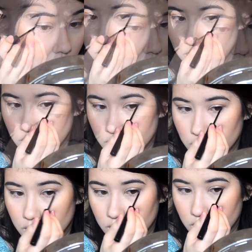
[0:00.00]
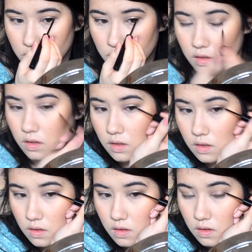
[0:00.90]
I'd recommend it.
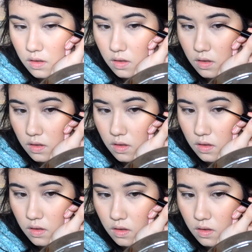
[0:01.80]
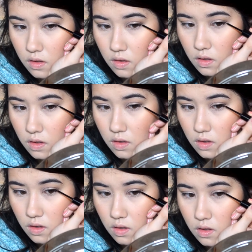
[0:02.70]
Actually didn't turn out too bad. I've
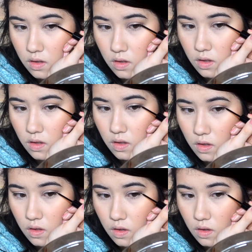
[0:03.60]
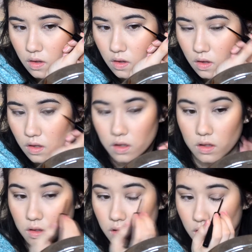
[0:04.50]
gone for a small wing and I've
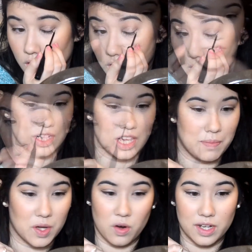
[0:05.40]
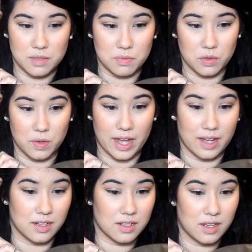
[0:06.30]
actually managed to keep it quite small
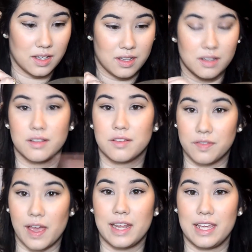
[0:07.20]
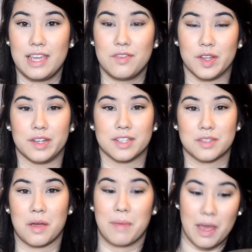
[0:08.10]
and fairly even, so
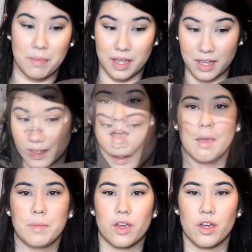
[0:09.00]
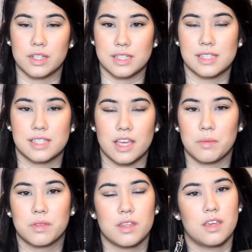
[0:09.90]
I'm happy. I'm going to
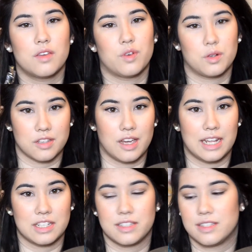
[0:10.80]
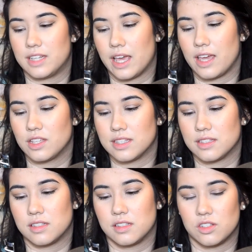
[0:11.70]
skip the false eyelashes today since
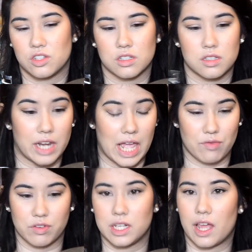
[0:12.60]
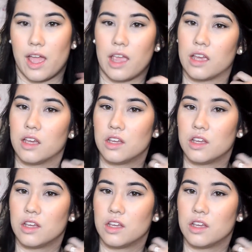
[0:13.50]
this is just an everyday